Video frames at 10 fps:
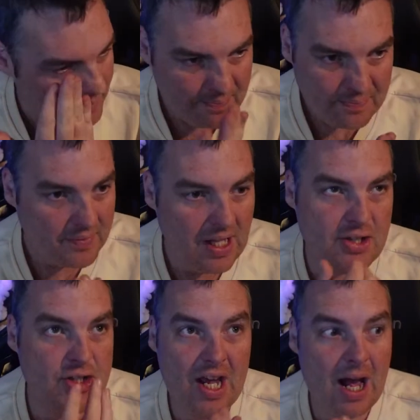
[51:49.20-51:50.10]
let's
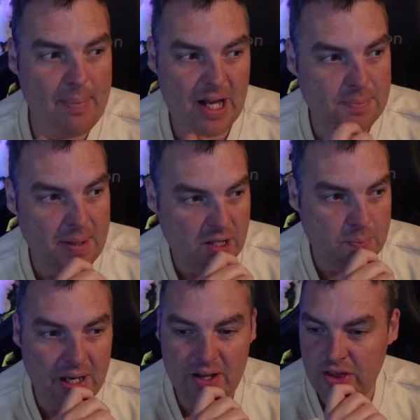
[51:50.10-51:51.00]
say our best picks
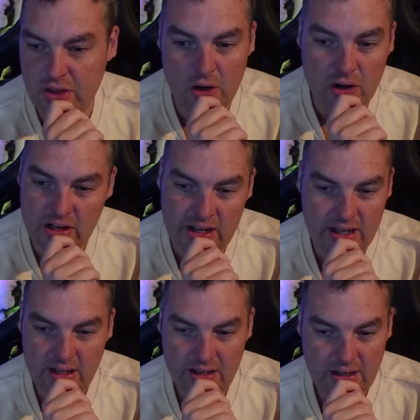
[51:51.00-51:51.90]
pick 40.
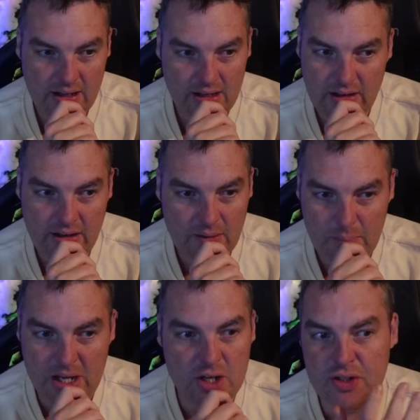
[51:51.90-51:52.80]

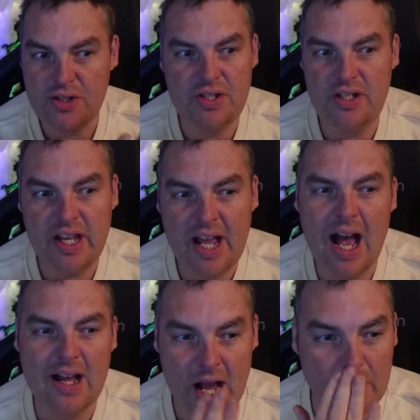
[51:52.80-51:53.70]
Because you can't
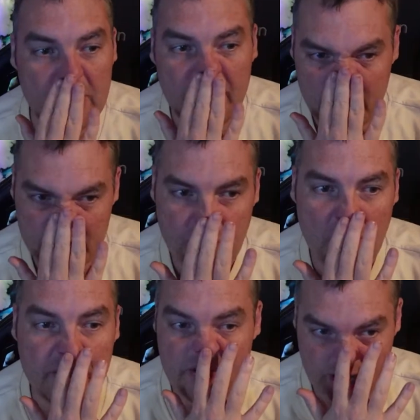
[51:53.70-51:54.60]
count your first
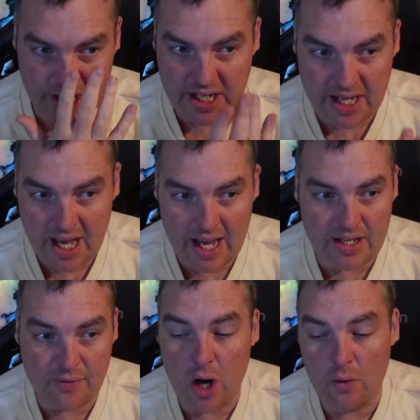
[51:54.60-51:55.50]
rounder for TDK. You've
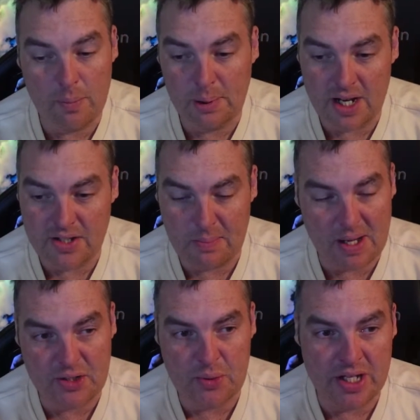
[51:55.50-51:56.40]
got to replace a
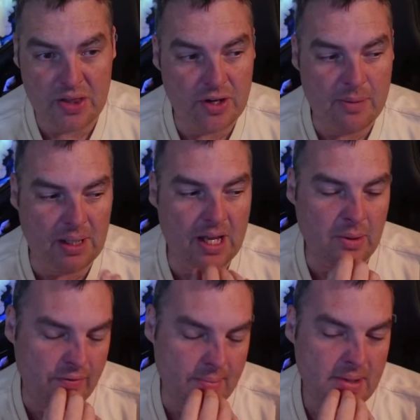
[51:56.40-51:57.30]
best 23 player with
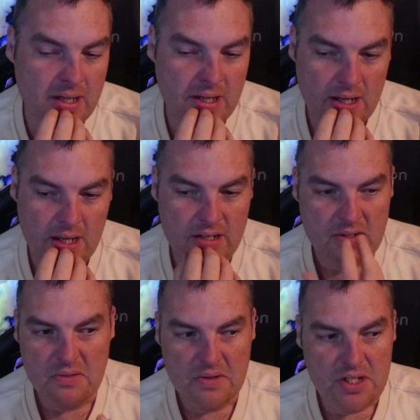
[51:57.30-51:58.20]
him.
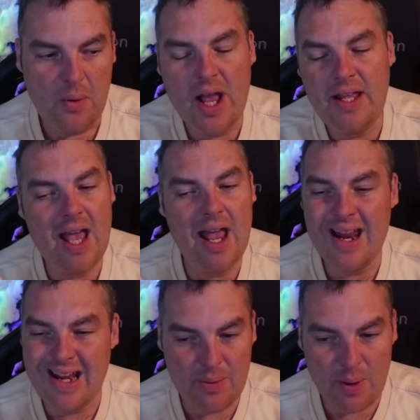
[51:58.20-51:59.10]
You ain't getting
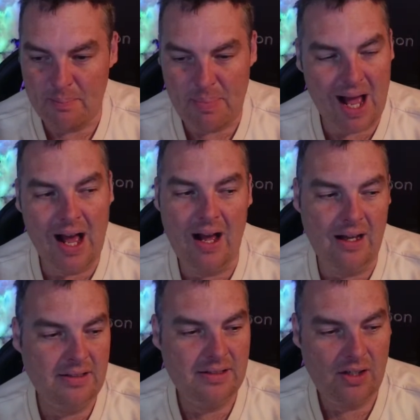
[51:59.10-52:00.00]
anyone better on